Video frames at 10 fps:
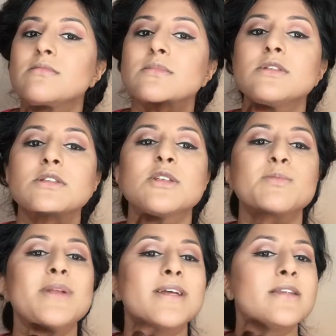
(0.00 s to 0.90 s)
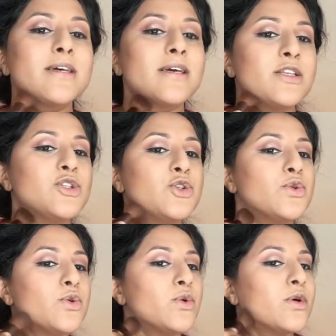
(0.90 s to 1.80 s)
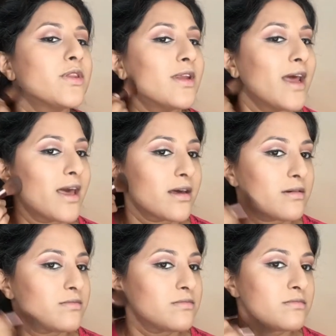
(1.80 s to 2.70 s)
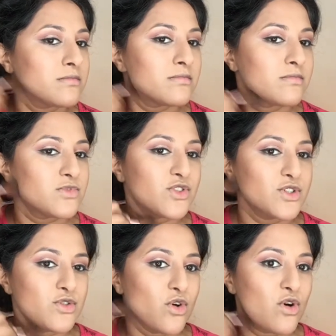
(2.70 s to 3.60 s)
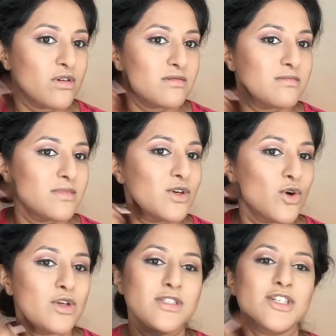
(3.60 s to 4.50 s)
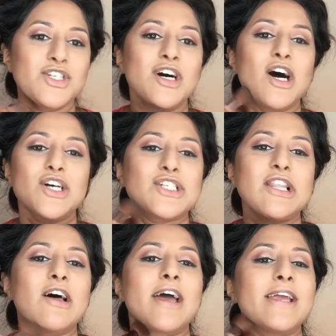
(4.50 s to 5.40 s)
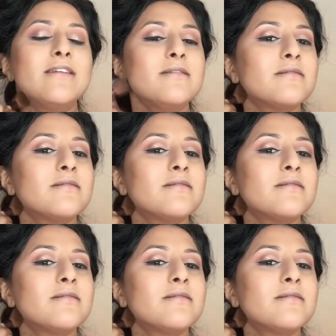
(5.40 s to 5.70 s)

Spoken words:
and just blend it into the neck, so it's not got such a harsh line.